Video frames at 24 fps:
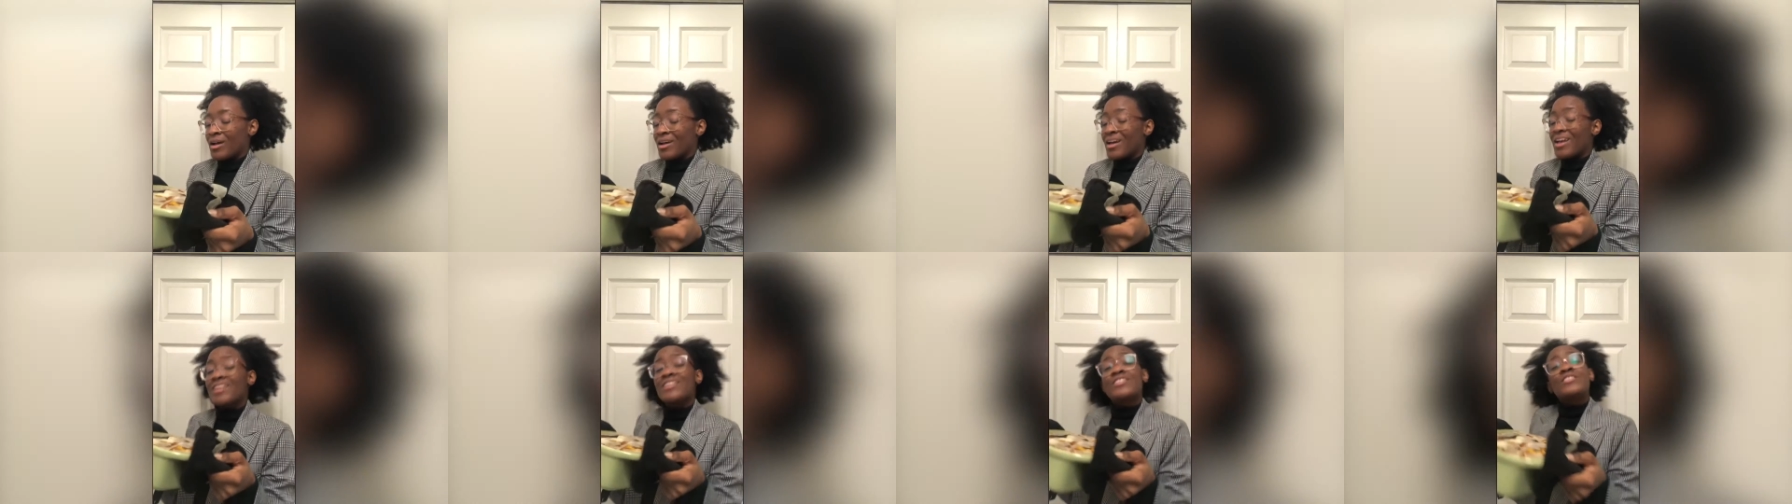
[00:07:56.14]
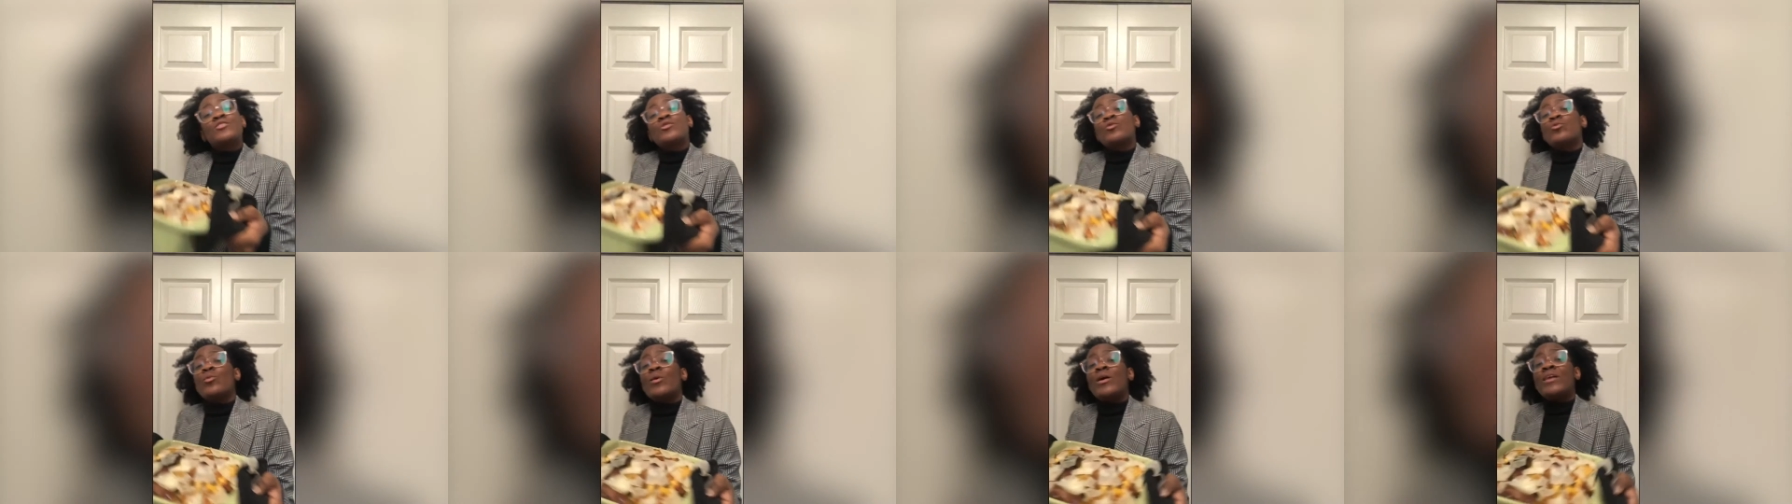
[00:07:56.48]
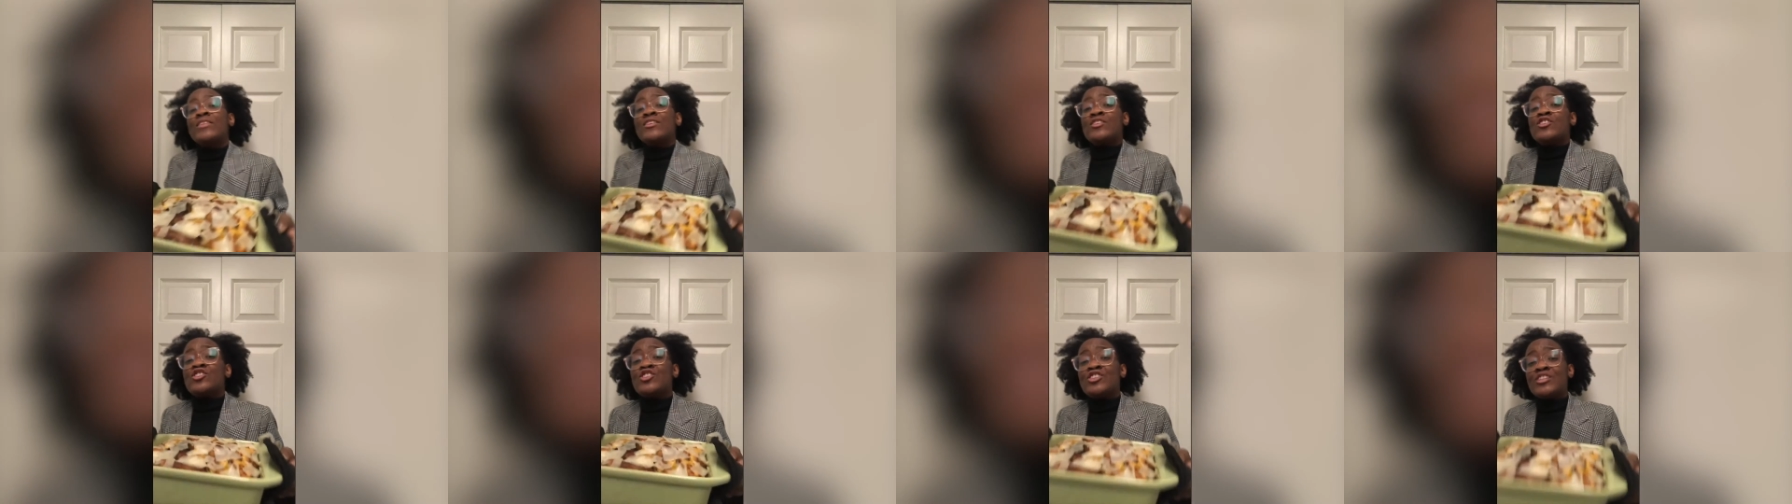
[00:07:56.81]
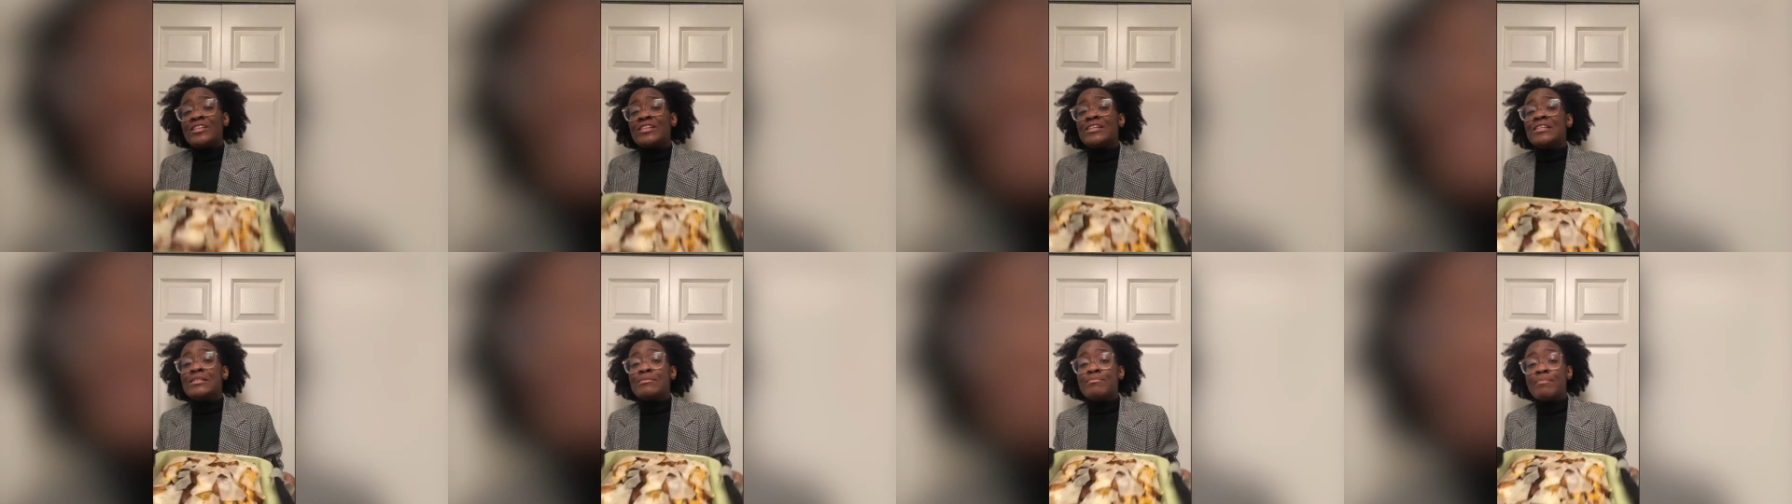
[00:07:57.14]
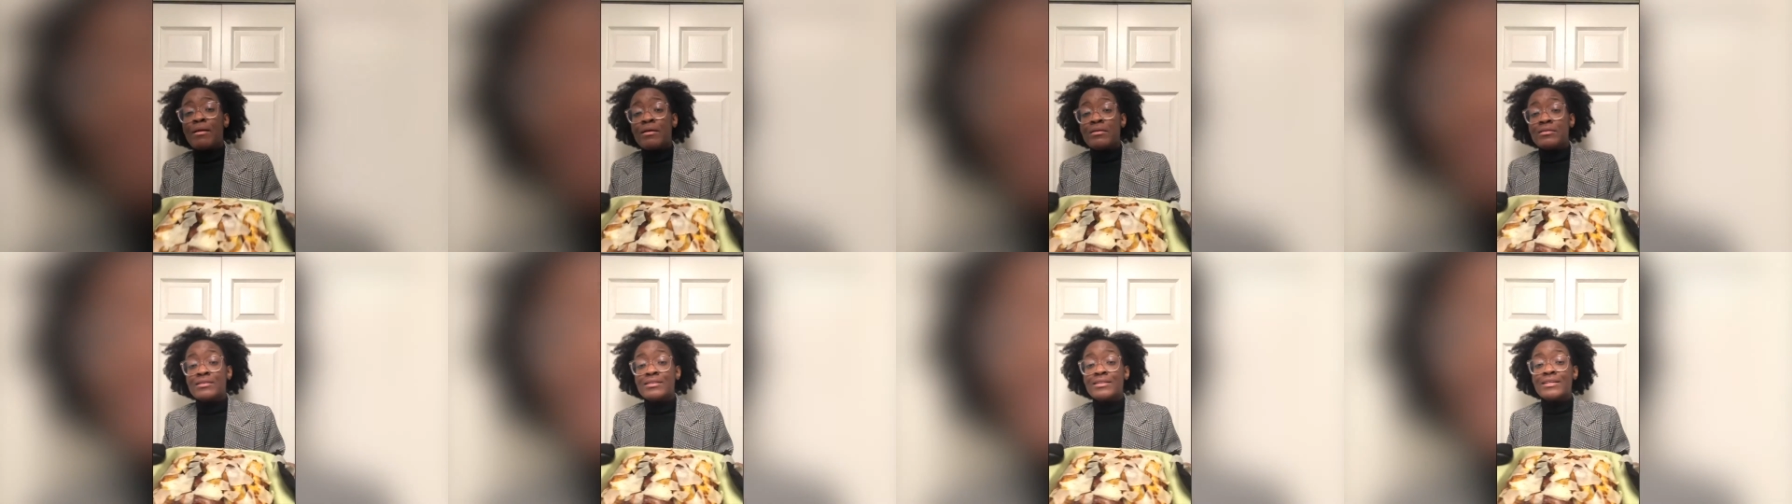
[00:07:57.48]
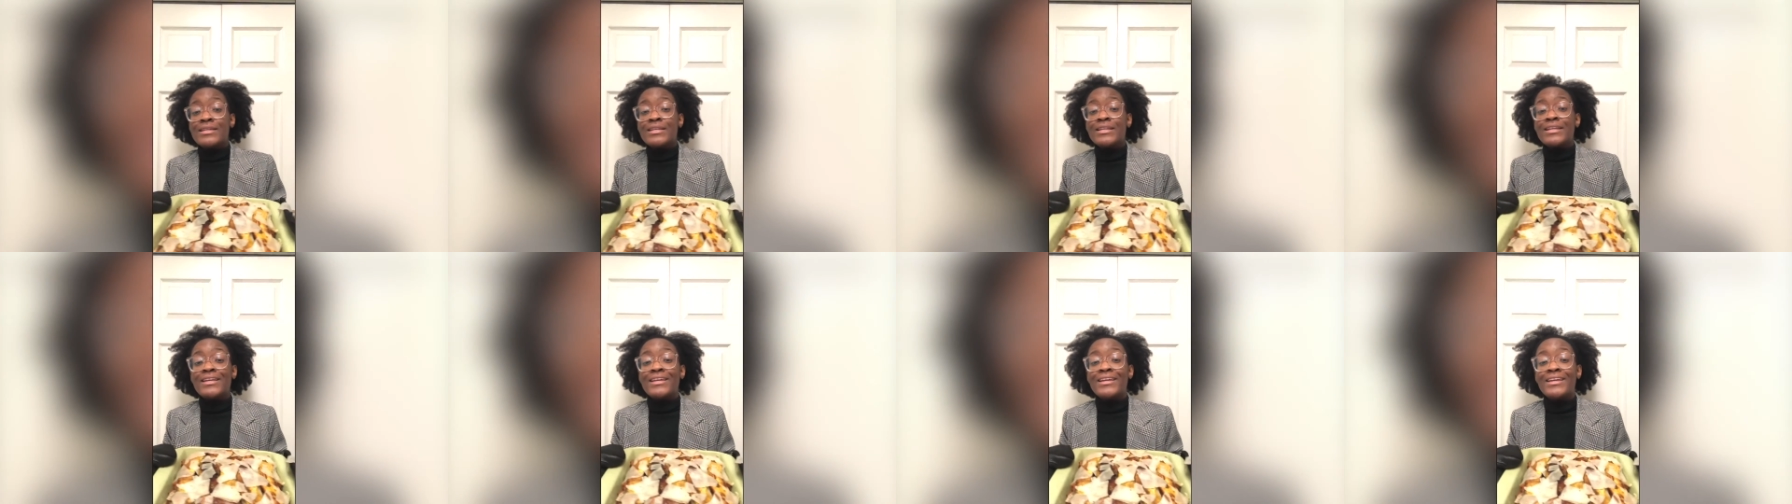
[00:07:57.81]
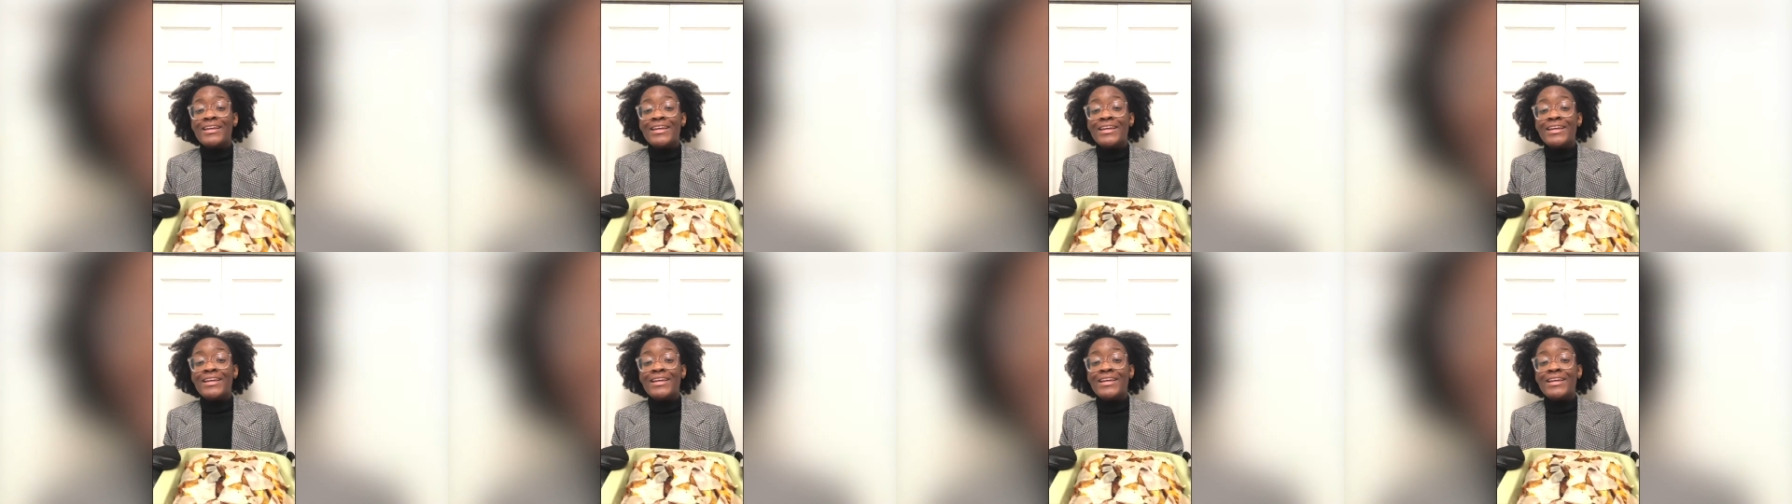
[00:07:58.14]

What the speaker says: because of the way the cheese melted,